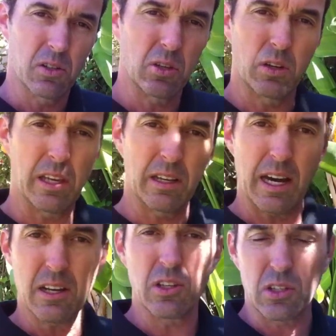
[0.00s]
So it
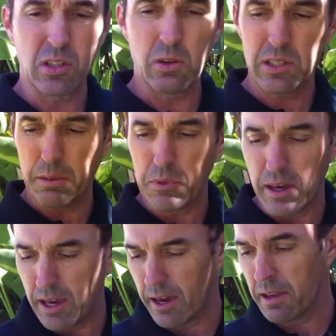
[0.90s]
kind of just soaks up the
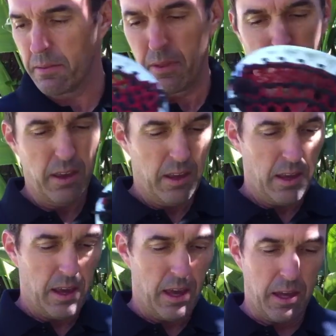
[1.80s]
hit,
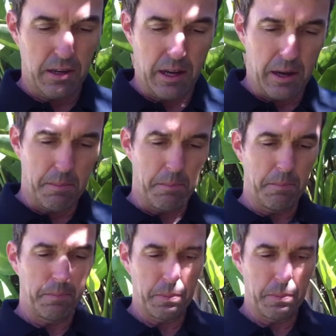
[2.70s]
and